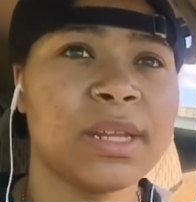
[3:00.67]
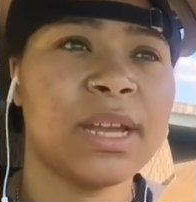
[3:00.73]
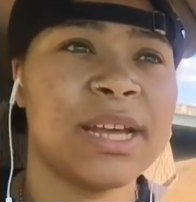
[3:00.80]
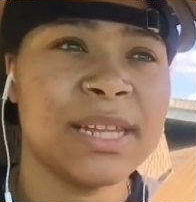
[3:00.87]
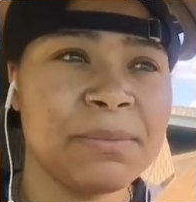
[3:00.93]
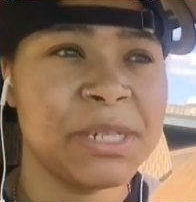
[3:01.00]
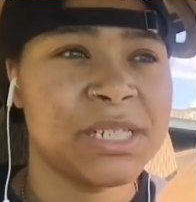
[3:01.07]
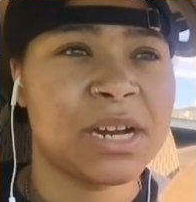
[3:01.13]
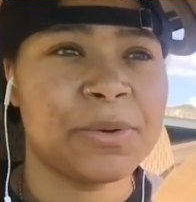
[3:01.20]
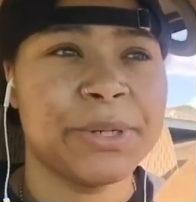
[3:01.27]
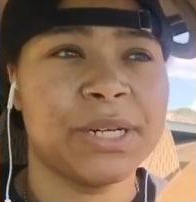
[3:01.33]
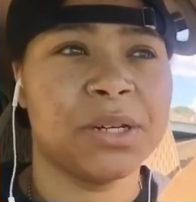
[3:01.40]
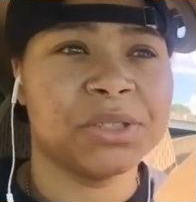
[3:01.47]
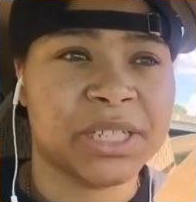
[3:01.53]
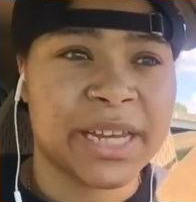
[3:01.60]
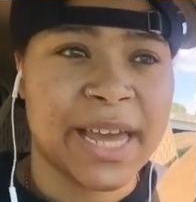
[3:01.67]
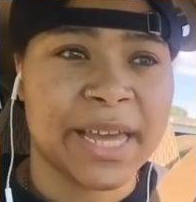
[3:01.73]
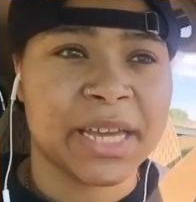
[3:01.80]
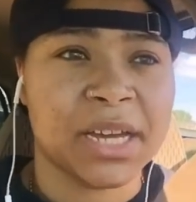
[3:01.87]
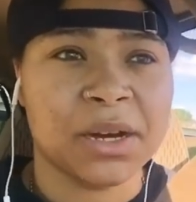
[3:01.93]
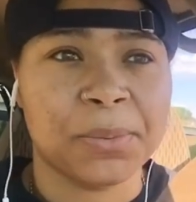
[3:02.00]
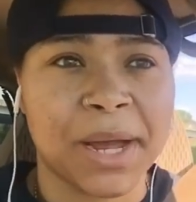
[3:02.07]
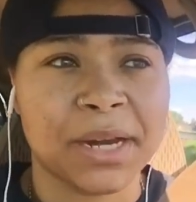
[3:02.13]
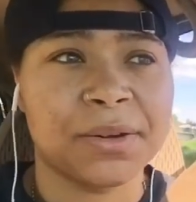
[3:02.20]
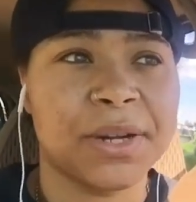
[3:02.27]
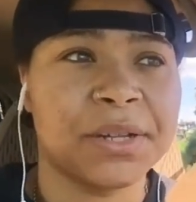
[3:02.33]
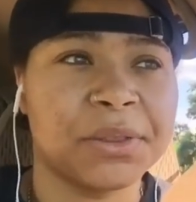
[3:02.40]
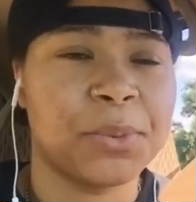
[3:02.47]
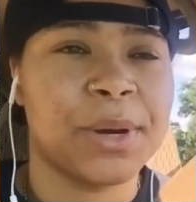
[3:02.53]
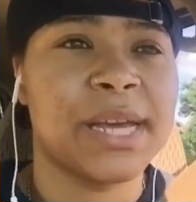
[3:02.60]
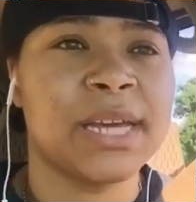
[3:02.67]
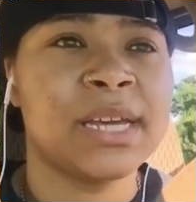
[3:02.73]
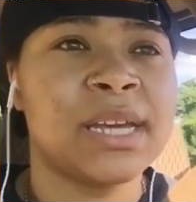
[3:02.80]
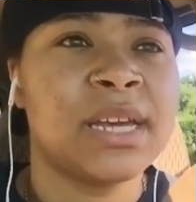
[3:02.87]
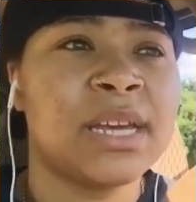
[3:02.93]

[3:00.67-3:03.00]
And let me start with Doja Cat, get her right on out the way.